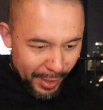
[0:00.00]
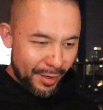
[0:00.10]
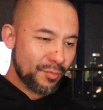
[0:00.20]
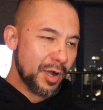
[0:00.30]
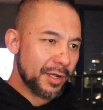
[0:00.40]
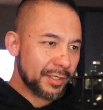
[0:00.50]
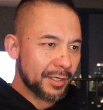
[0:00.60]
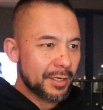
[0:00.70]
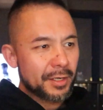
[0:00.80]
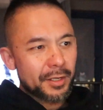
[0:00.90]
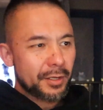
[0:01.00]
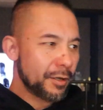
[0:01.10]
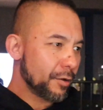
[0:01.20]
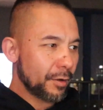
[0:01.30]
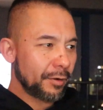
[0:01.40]
wear the mask?
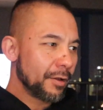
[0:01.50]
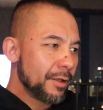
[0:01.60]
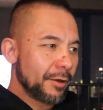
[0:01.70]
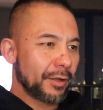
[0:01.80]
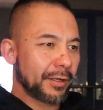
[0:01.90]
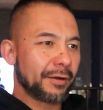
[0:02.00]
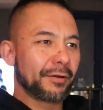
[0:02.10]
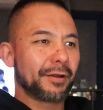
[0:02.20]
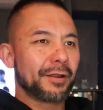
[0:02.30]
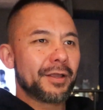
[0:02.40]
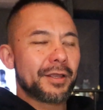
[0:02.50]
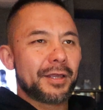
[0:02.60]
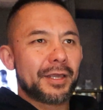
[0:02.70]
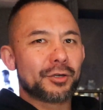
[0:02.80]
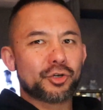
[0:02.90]
Like
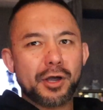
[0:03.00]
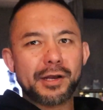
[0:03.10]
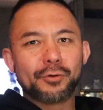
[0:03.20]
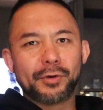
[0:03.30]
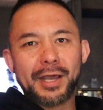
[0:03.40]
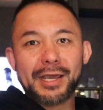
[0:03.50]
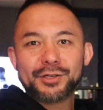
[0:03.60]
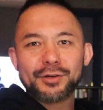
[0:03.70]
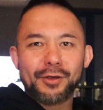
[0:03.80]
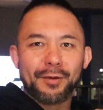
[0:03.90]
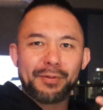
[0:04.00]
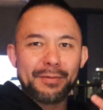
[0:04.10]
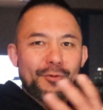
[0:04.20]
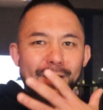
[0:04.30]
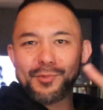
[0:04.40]
in China or in Asia, like
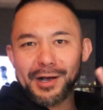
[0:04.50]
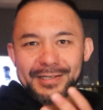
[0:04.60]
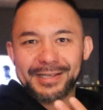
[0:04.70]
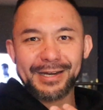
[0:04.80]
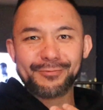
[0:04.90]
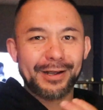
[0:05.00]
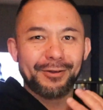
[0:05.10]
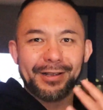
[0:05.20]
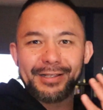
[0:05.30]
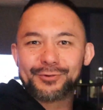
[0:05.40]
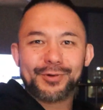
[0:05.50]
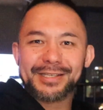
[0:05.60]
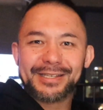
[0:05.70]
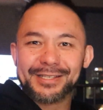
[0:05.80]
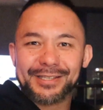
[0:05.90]
people wear masks anyway. Like it's
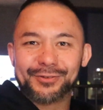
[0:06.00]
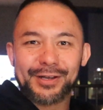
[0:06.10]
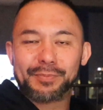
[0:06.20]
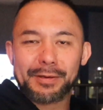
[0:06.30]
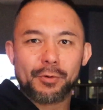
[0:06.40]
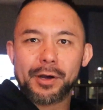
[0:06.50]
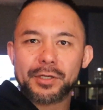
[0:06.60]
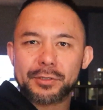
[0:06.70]
always in the street, people wearing it.